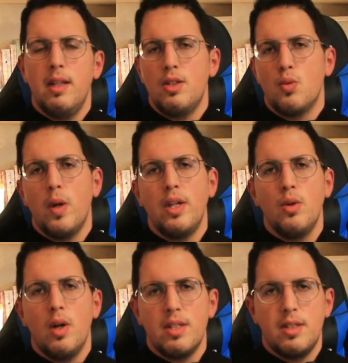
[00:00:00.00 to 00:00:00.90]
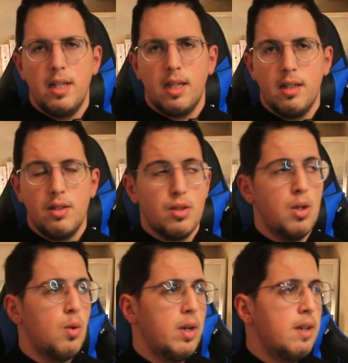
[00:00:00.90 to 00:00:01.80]
is when you are sick.
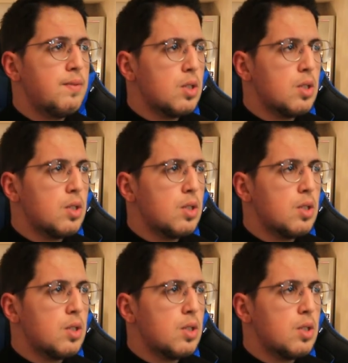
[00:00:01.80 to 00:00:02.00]
So if